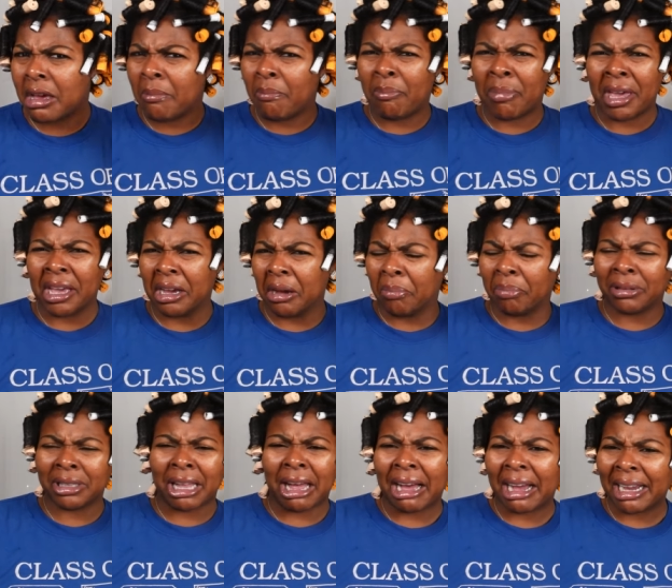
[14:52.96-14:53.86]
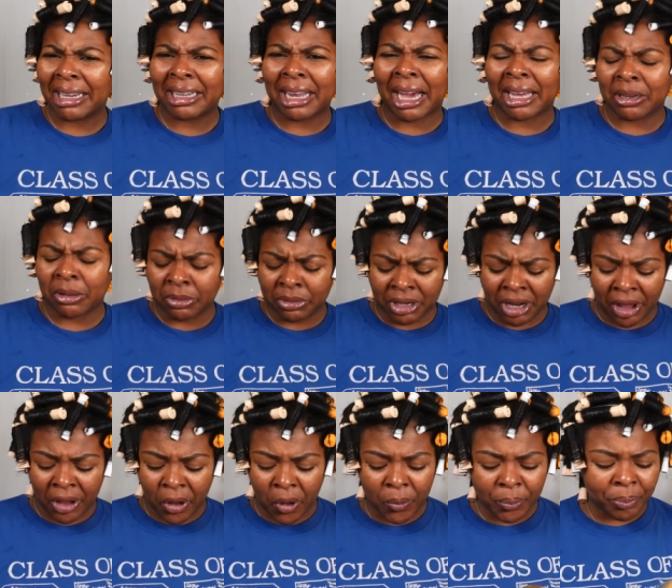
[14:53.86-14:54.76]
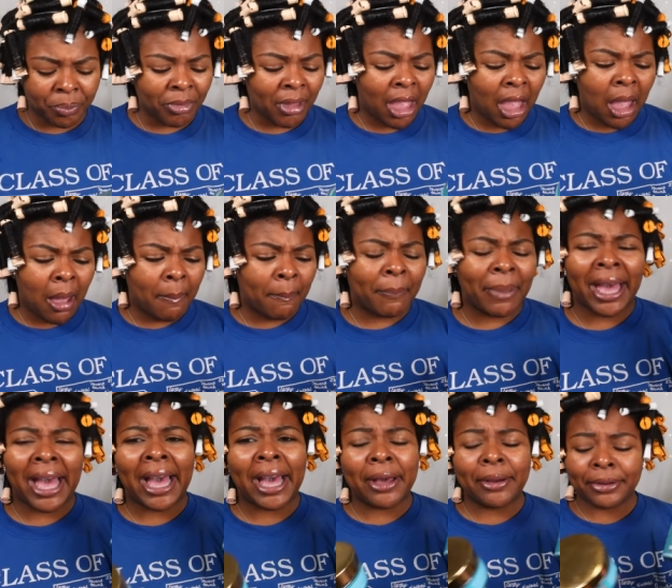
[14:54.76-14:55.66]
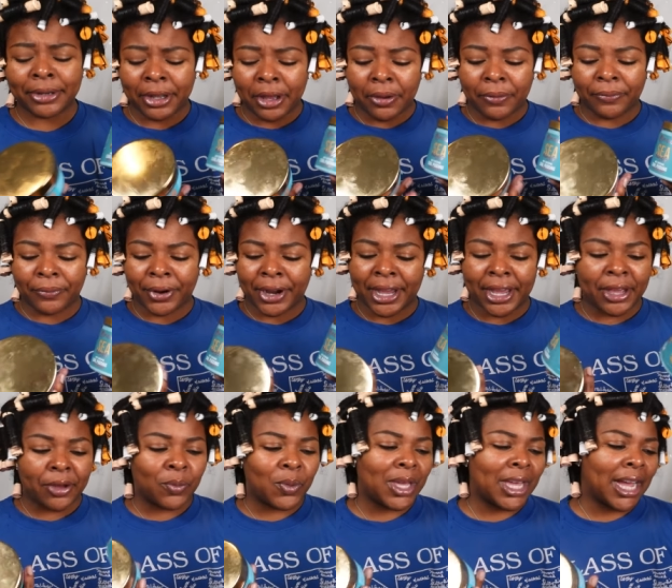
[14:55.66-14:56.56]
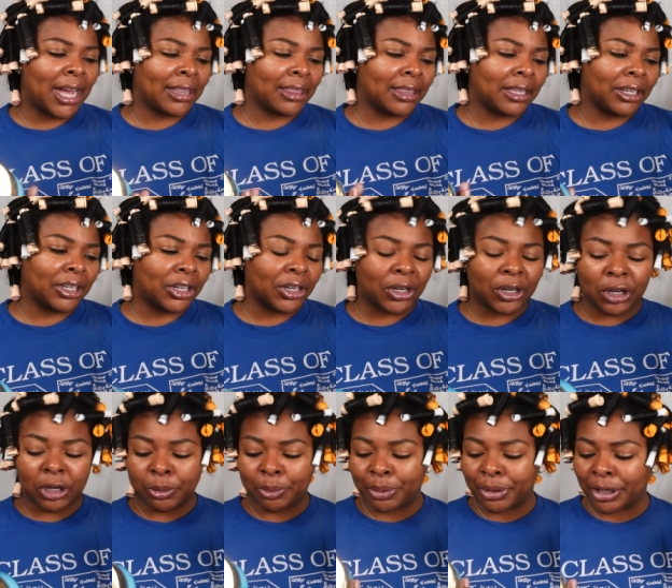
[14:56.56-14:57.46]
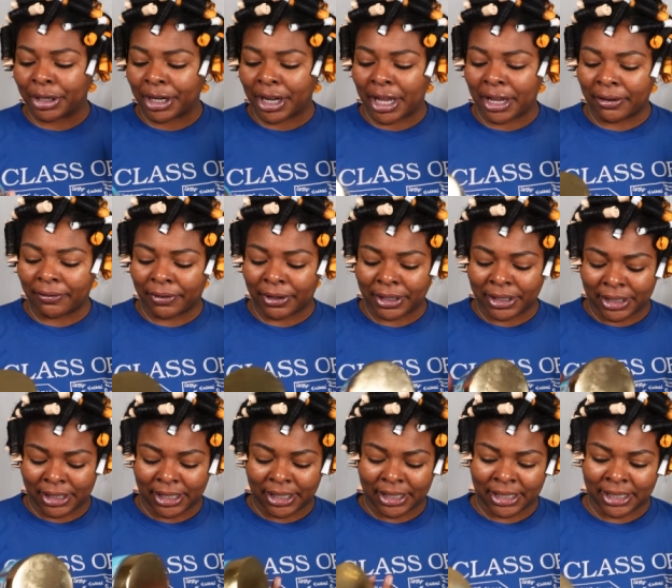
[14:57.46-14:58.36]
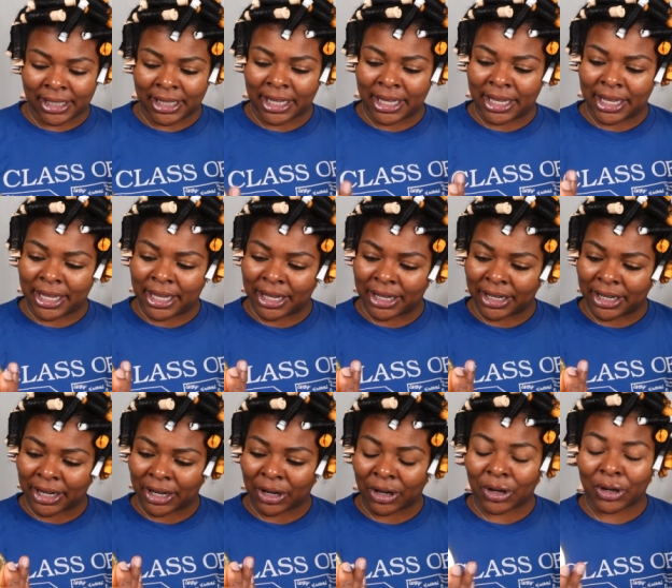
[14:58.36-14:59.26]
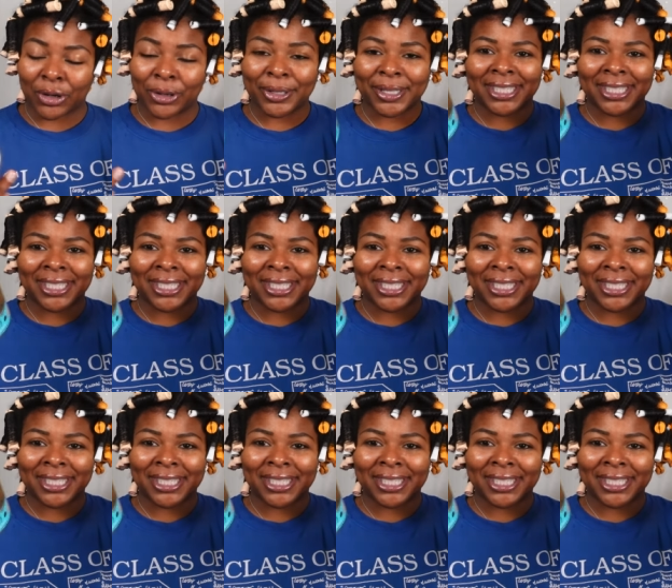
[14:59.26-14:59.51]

being applied. I don't know. But I don't know, friend. We got the curl pudding versus the curl